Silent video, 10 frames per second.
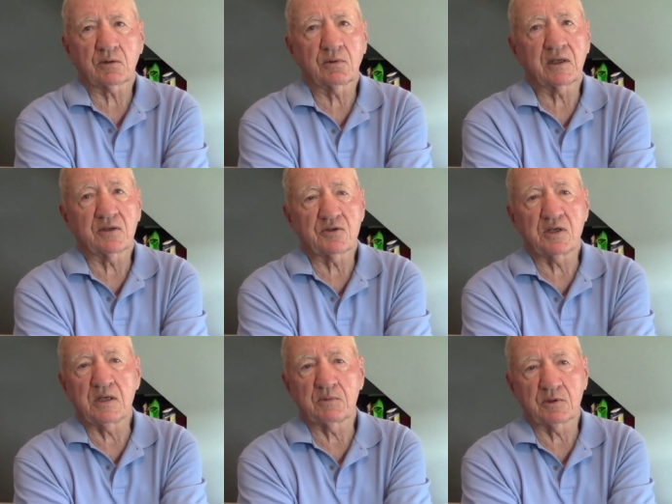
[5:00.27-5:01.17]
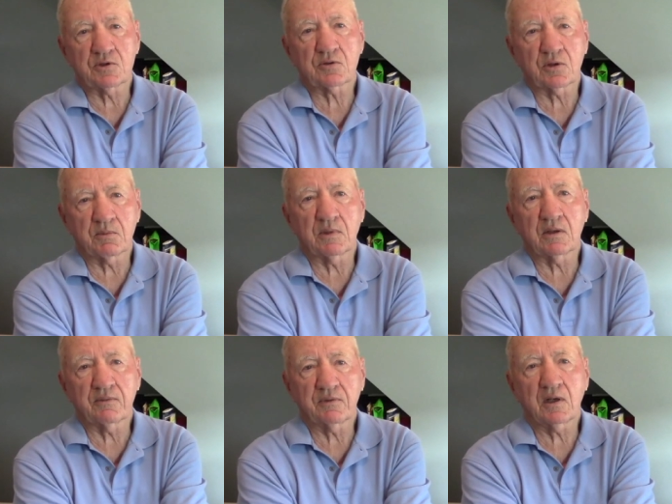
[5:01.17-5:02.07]
quite a team in a short amount
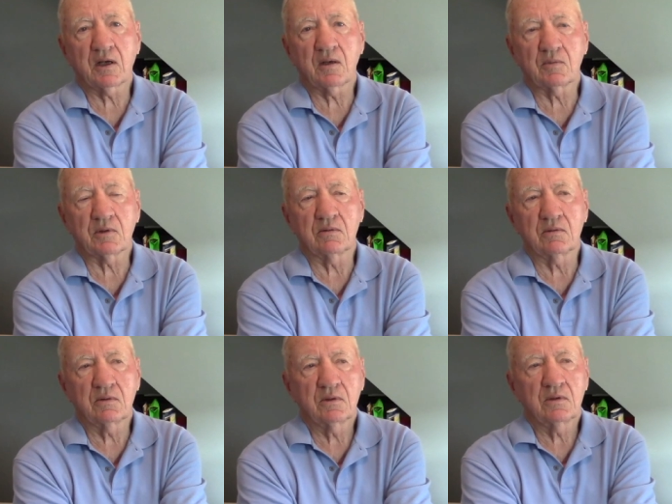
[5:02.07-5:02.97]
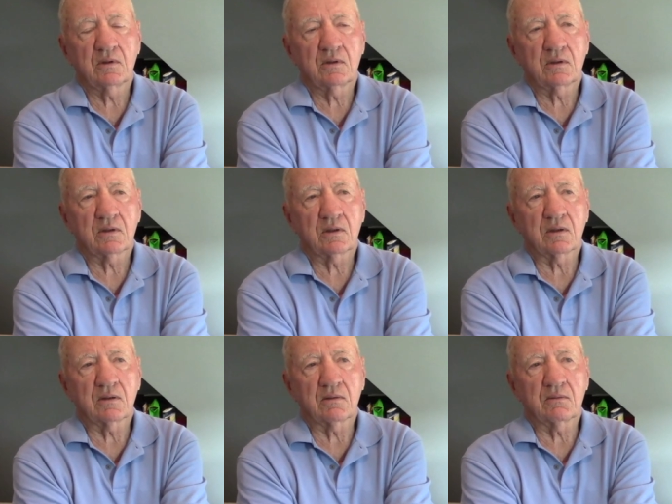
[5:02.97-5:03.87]
of time and
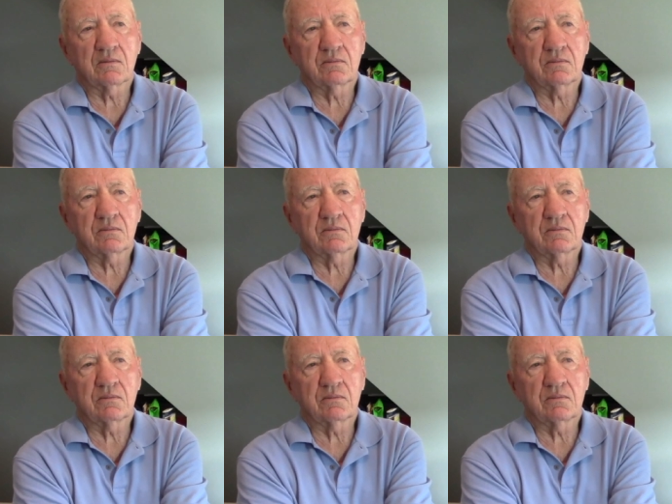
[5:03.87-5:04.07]
uh,